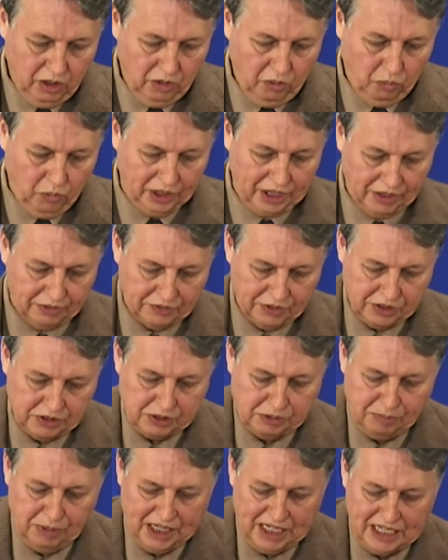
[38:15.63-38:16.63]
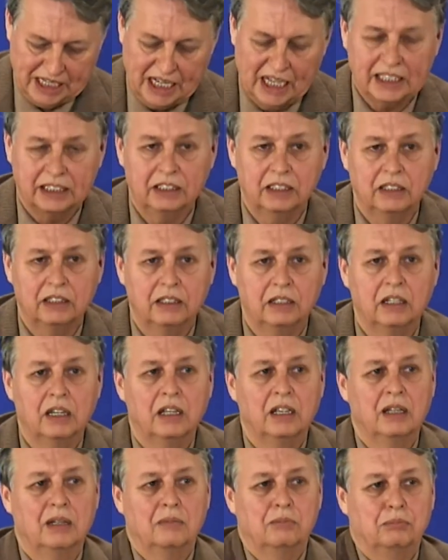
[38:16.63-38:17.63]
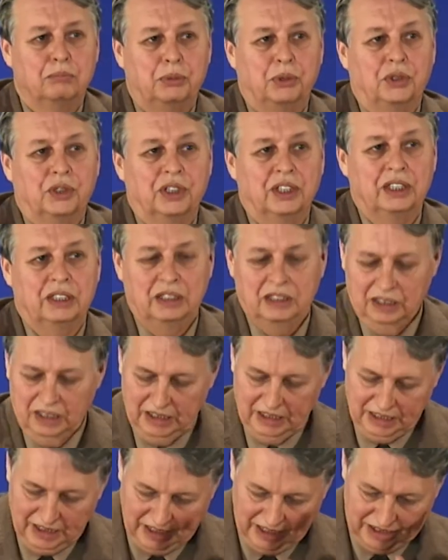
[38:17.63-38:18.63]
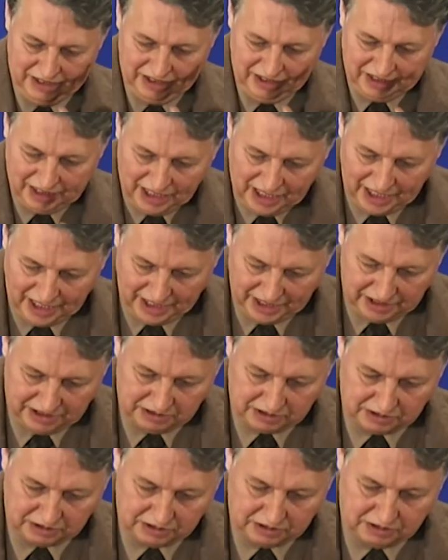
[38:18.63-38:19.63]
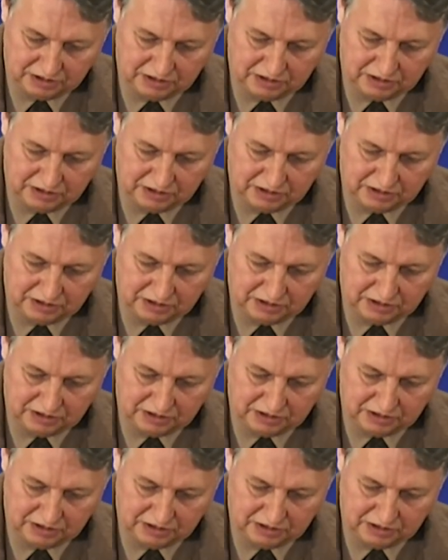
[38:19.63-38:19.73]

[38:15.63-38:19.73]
whatever is begotten, born, and dies.